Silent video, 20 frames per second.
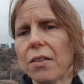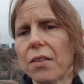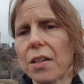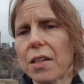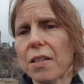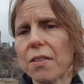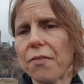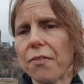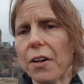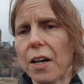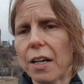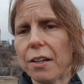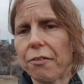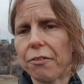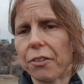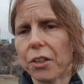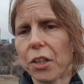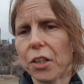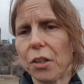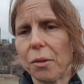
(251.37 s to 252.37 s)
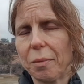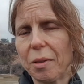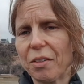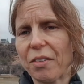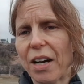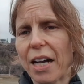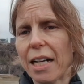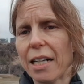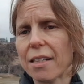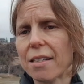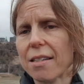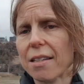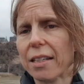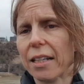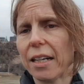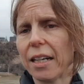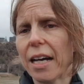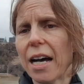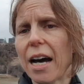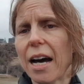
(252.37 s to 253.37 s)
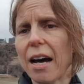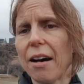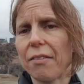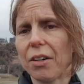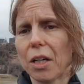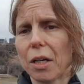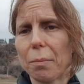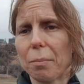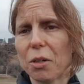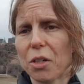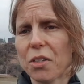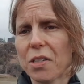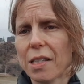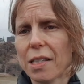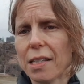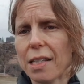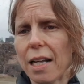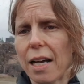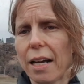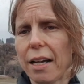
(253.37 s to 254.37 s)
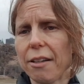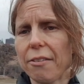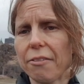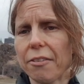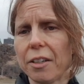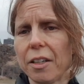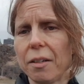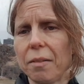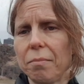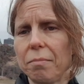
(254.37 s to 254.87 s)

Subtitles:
this fight for human rights can have on a person's life.